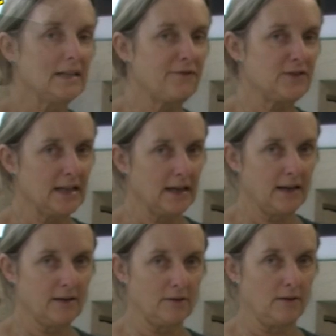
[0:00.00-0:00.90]
lifting
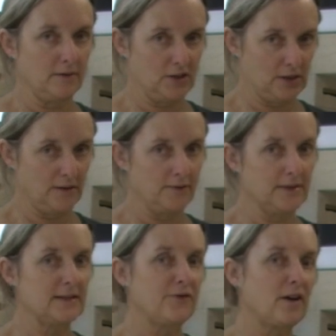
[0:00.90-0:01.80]
shelves,
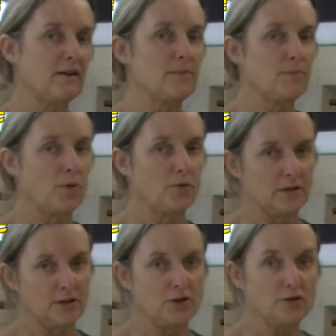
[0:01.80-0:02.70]
it's very
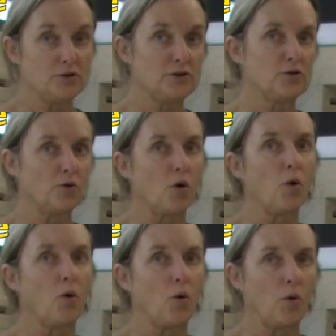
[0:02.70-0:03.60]
important to use your
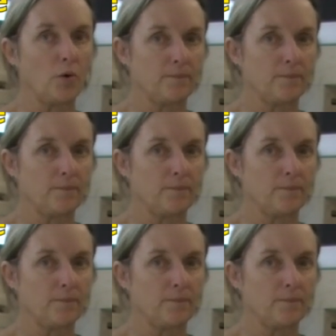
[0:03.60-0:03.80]
core